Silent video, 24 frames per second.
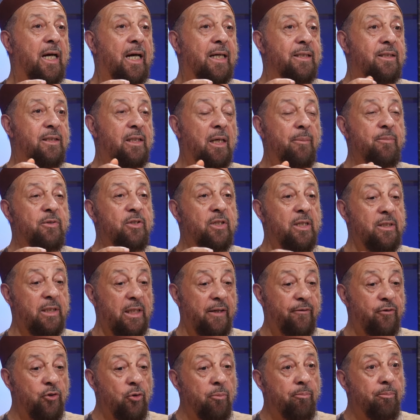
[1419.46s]
substance,
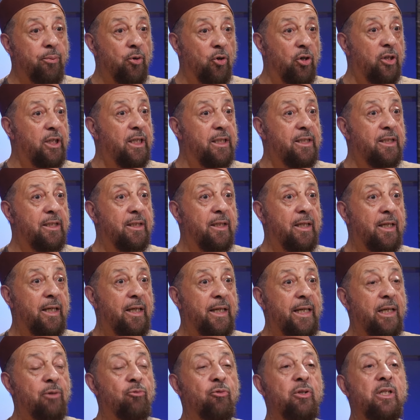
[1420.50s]
if you burn it,
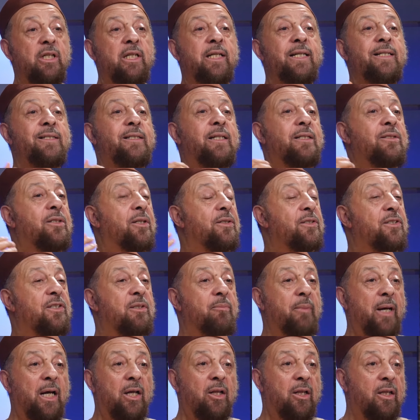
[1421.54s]
it releases a
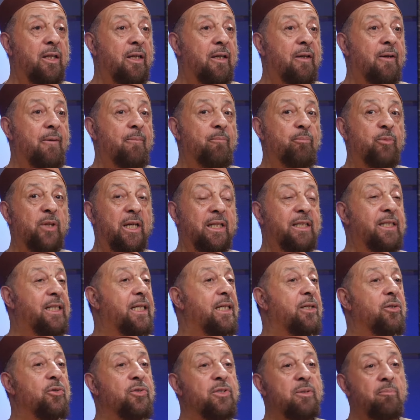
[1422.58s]
smell that
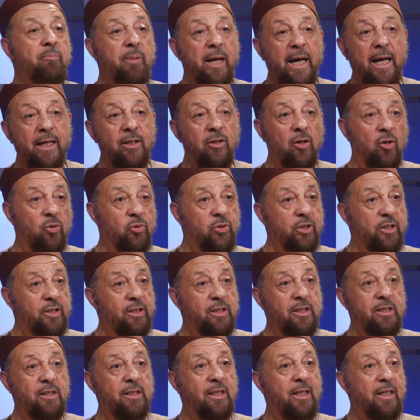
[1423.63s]
kills bad
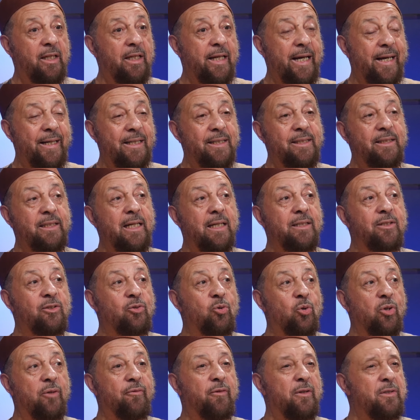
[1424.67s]
odors. And it's got
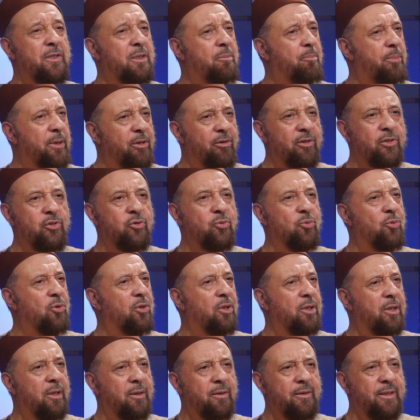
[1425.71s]
sort of a spiritual
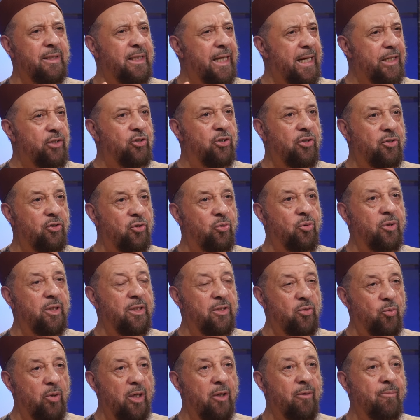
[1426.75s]
nature to it
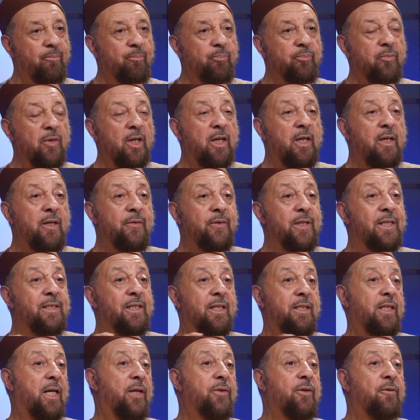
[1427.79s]
as well. There's
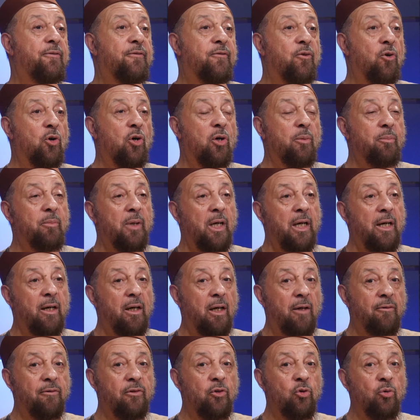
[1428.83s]
another form
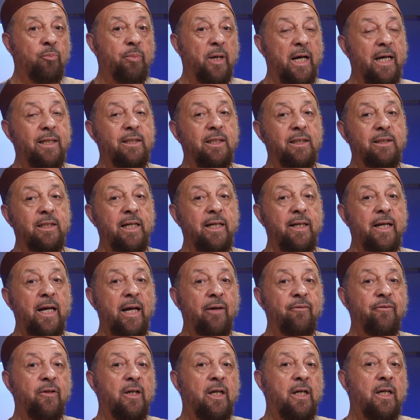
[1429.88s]
of luban that they
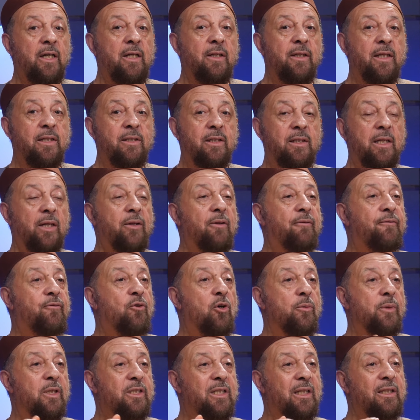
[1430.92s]
have. There's another
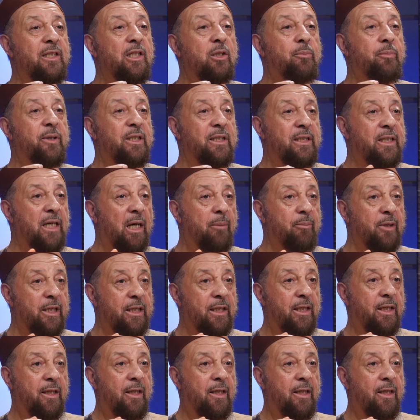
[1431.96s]
form that's a little bit gummy.